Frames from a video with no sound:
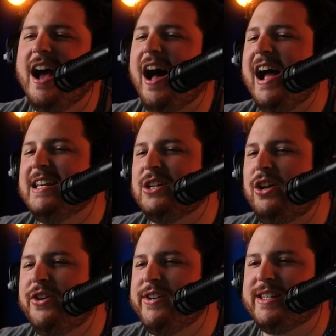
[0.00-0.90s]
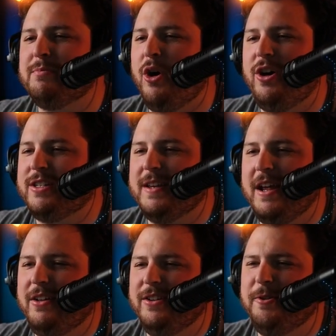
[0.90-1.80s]
Icecaller in small
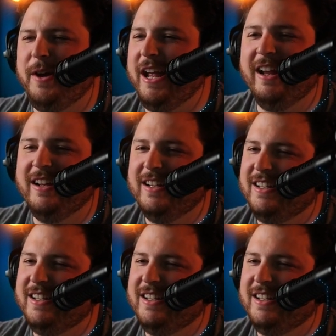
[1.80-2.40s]
scale? No way.